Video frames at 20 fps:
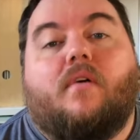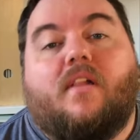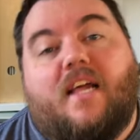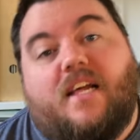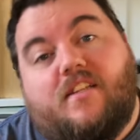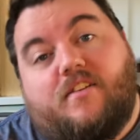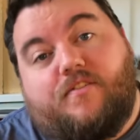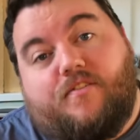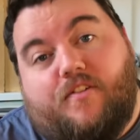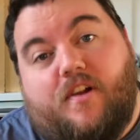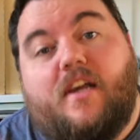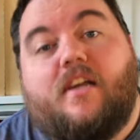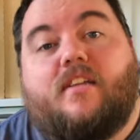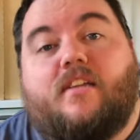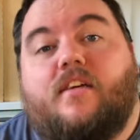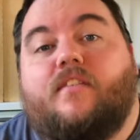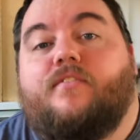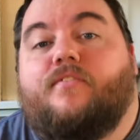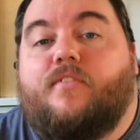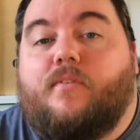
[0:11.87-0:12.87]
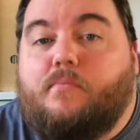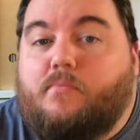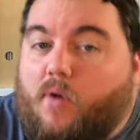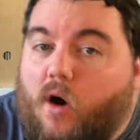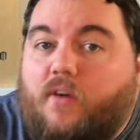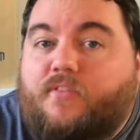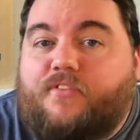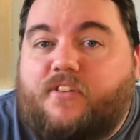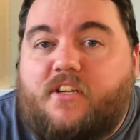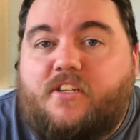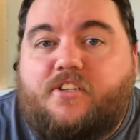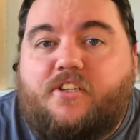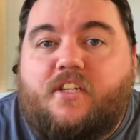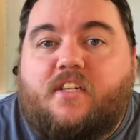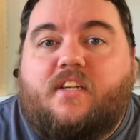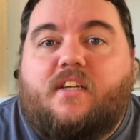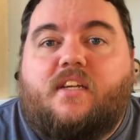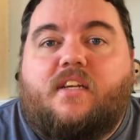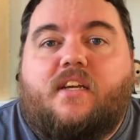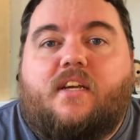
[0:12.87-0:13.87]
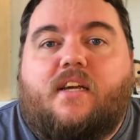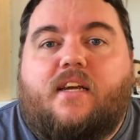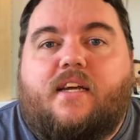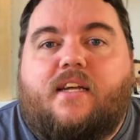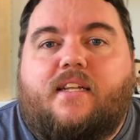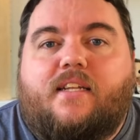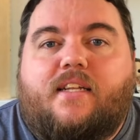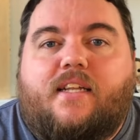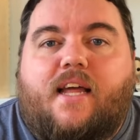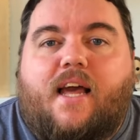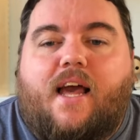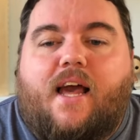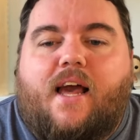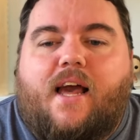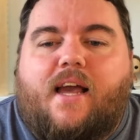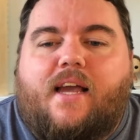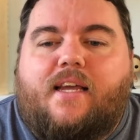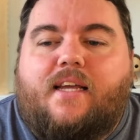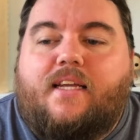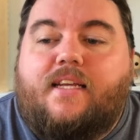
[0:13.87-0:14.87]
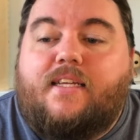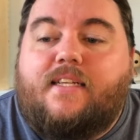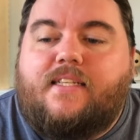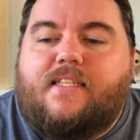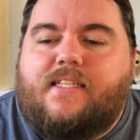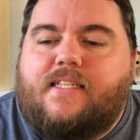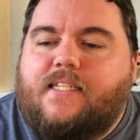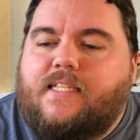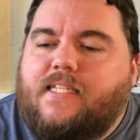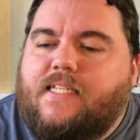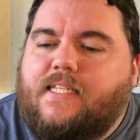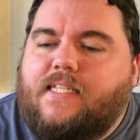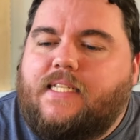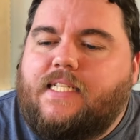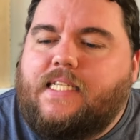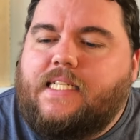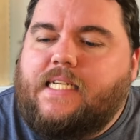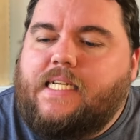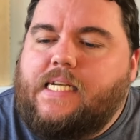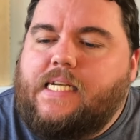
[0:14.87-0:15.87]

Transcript: that's Franklin from Raw Fishing, and uh, he's